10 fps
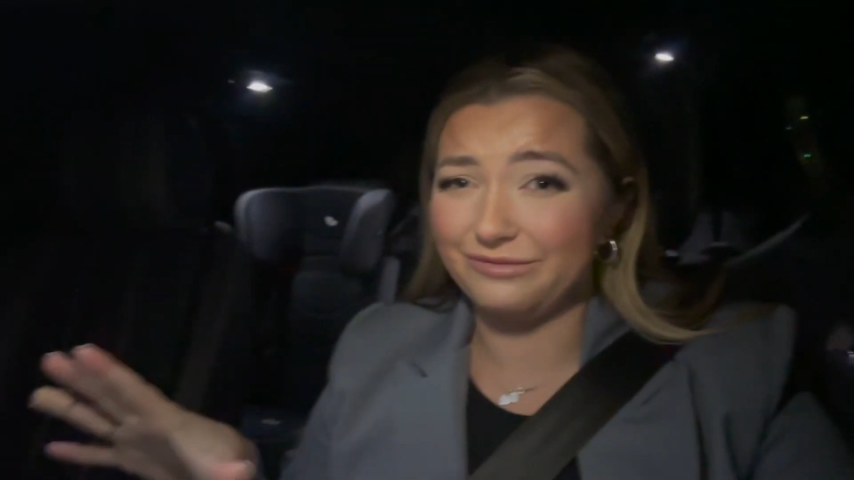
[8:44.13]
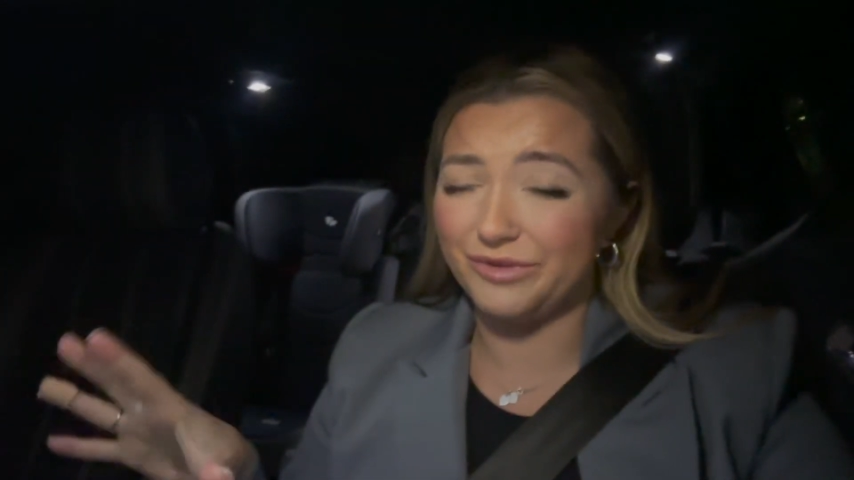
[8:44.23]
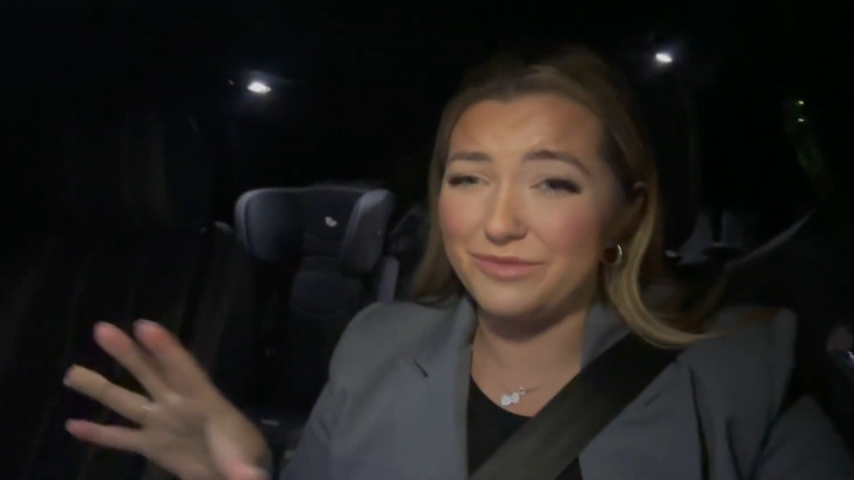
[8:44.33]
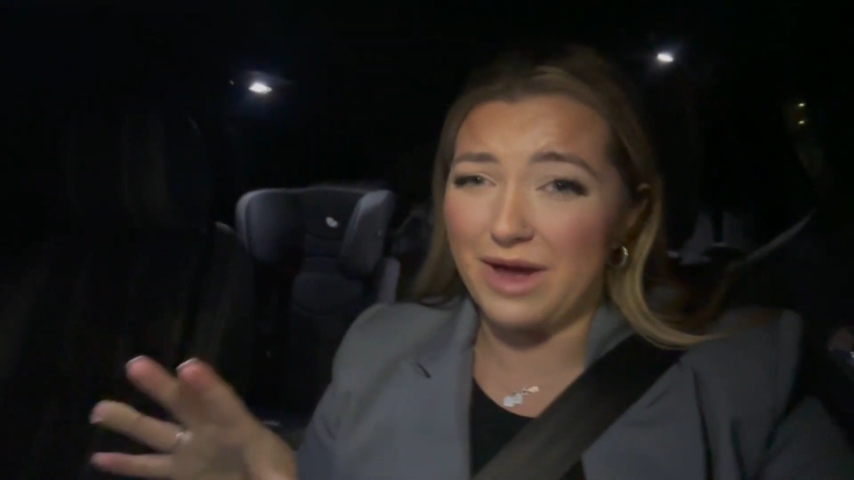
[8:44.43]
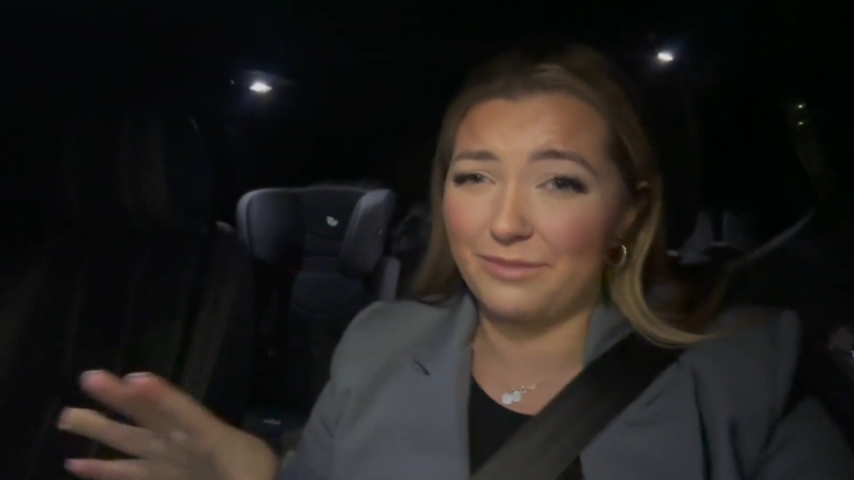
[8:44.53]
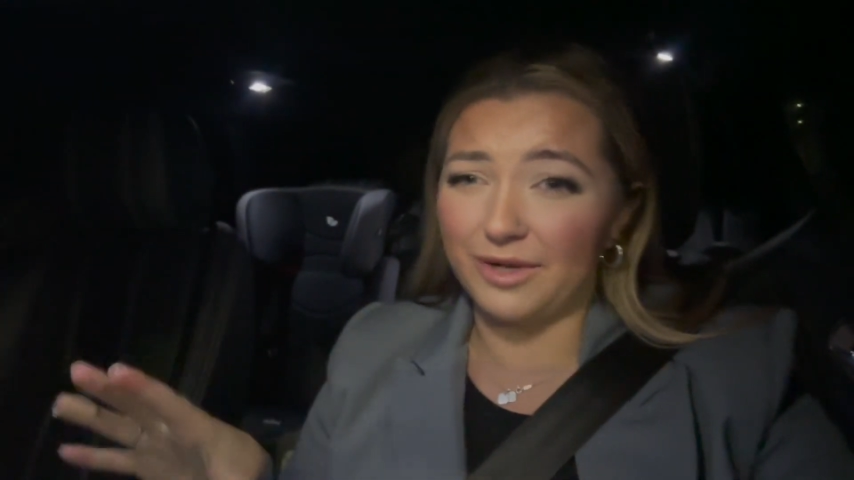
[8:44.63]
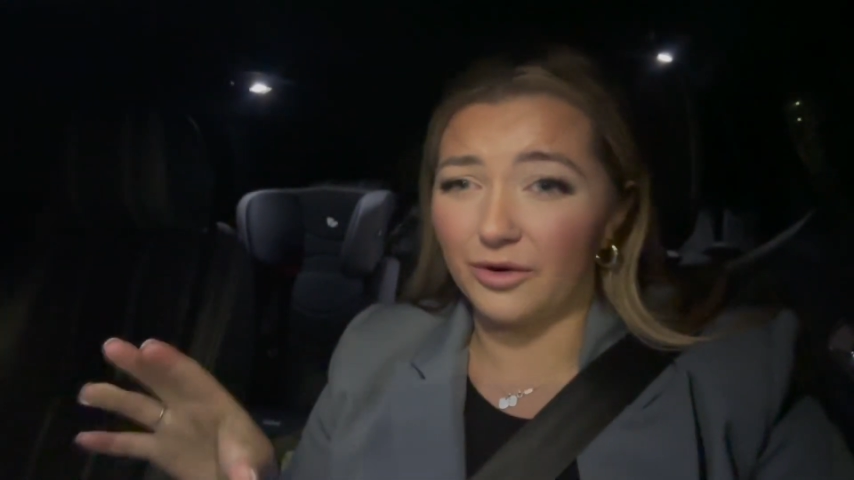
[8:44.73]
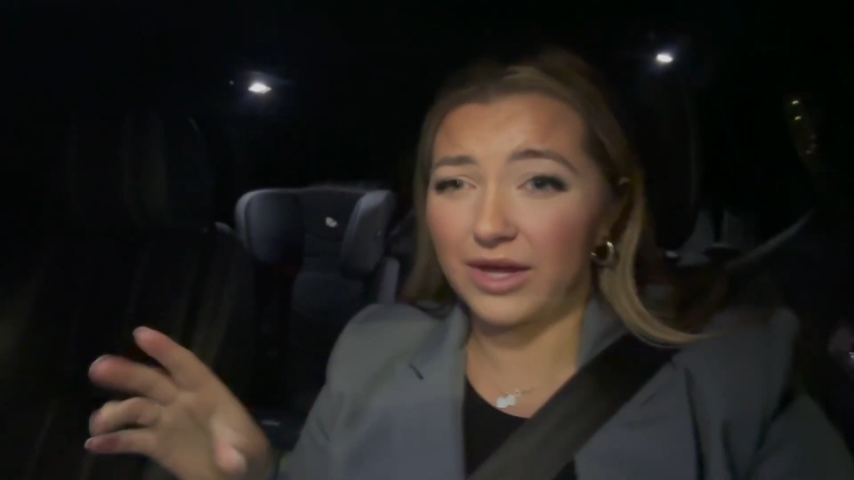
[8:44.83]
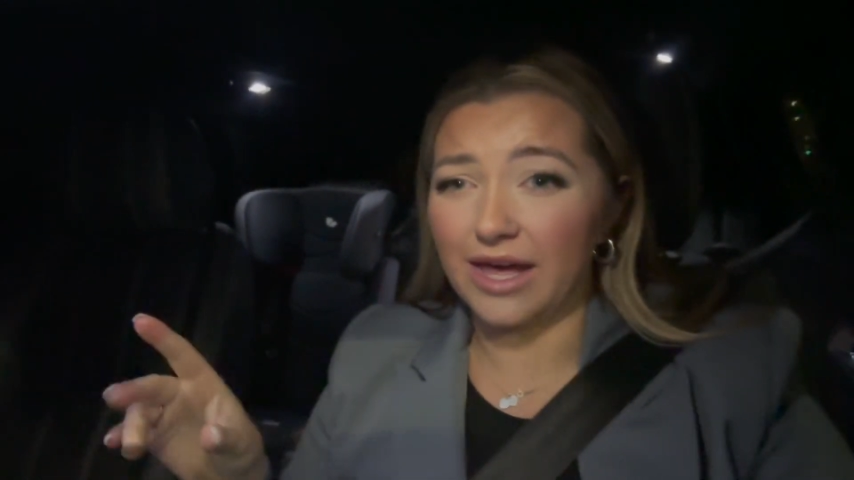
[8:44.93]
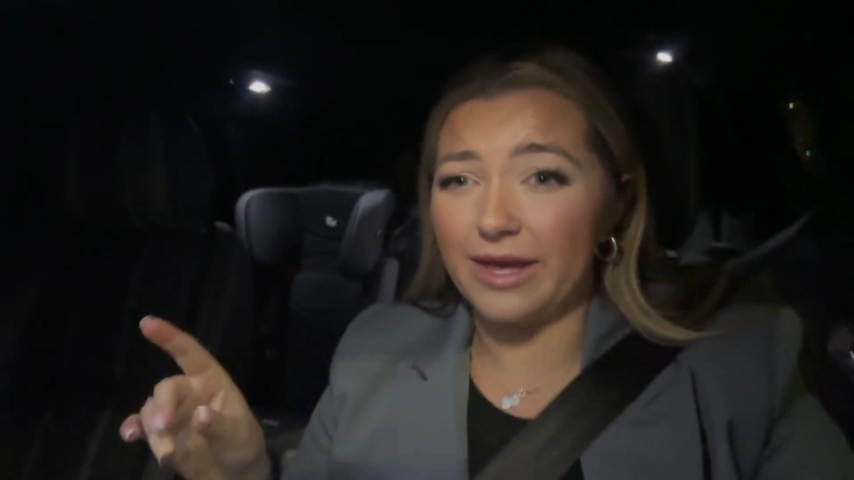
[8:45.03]
you might be
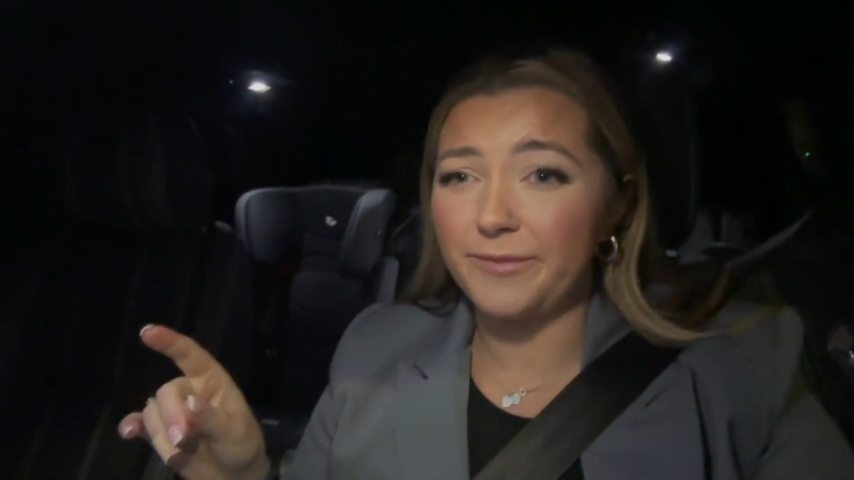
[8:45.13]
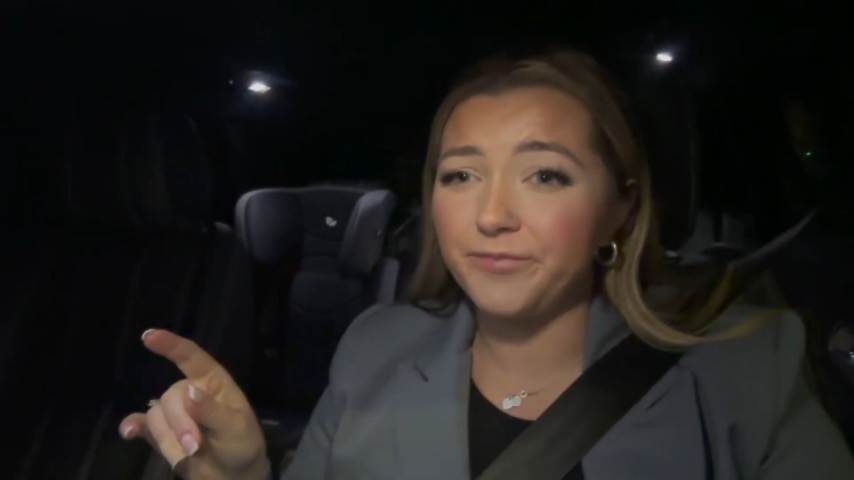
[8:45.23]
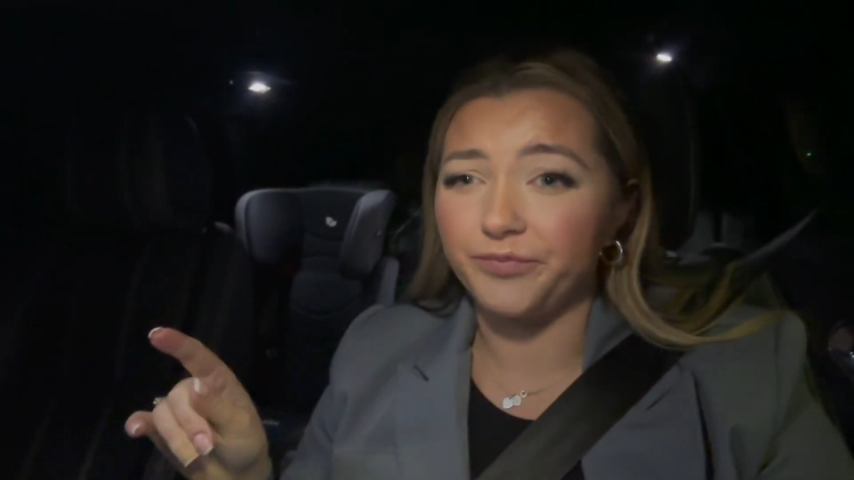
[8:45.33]
looking.